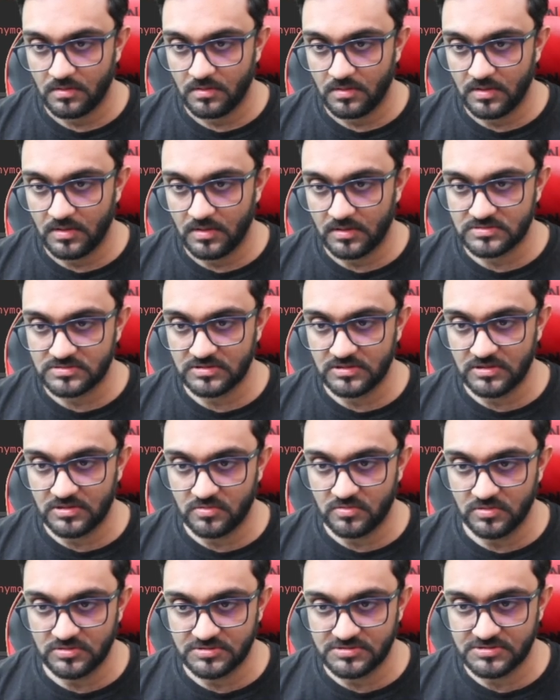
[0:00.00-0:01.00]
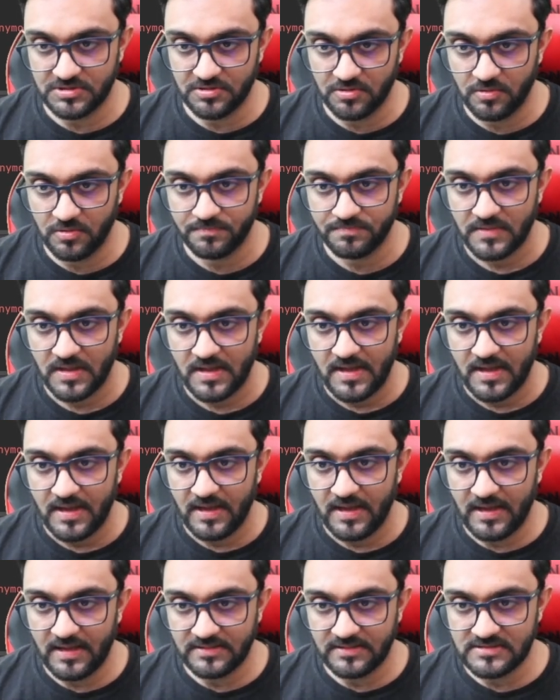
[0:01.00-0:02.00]
x equals 0
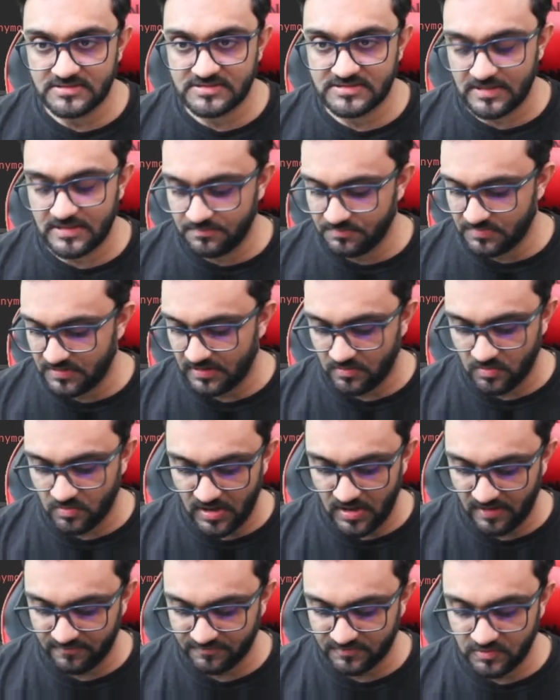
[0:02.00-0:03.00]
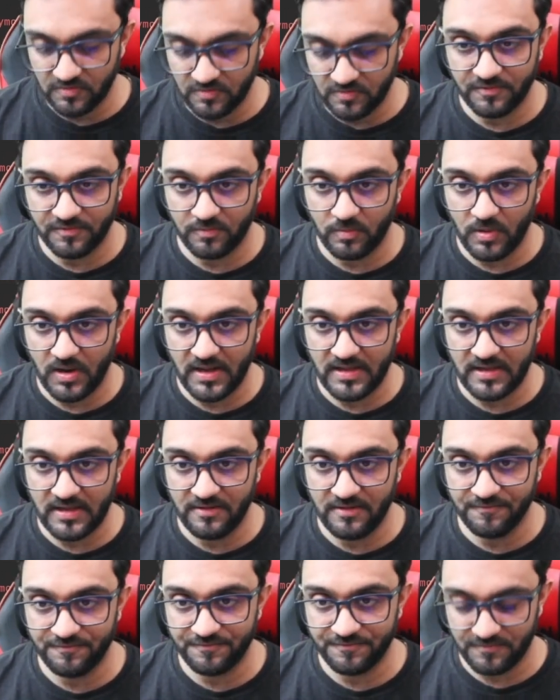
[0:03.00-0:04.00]
and the same thing we have to do for y
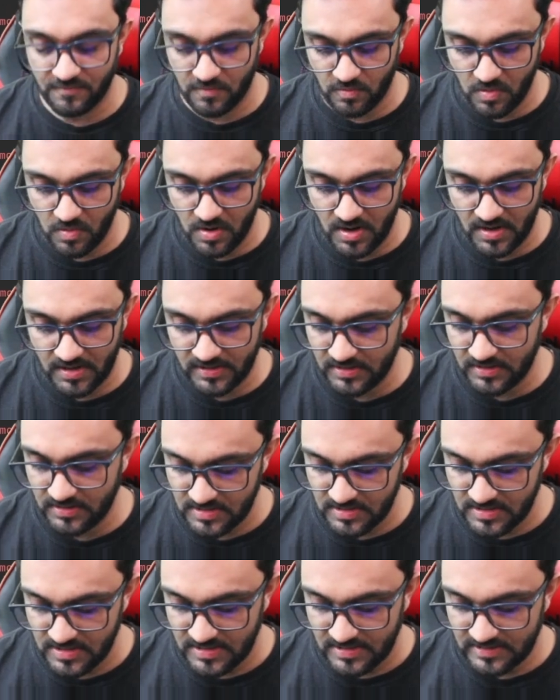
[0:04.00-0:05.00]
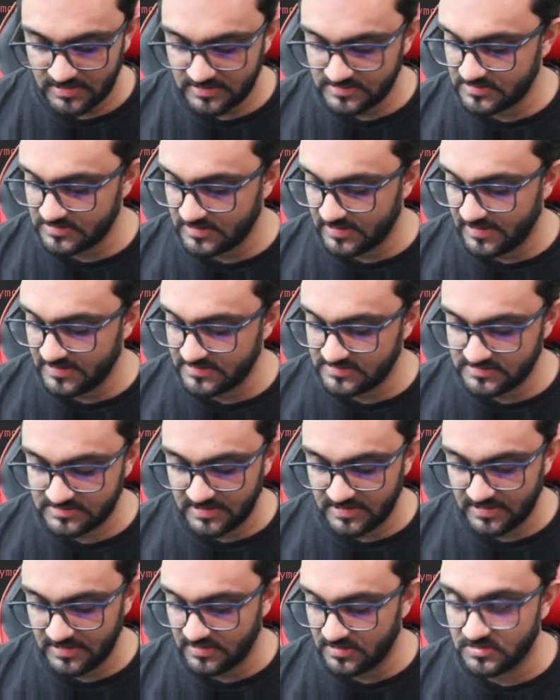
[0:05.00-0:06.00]
if y is less
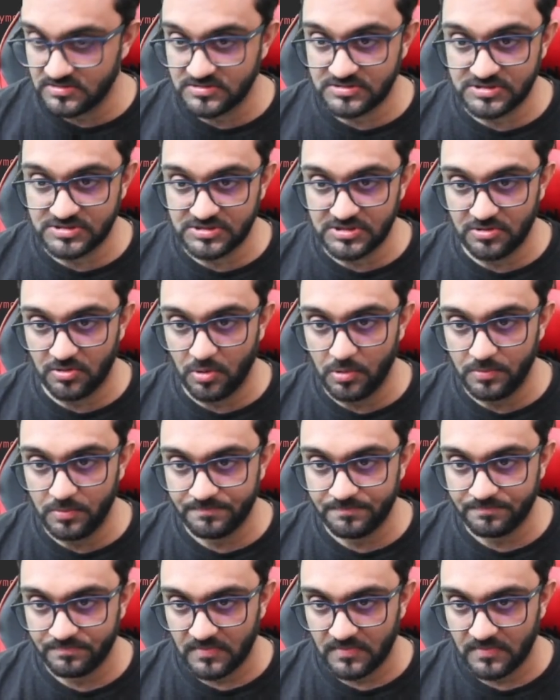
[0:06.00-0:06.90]
than 0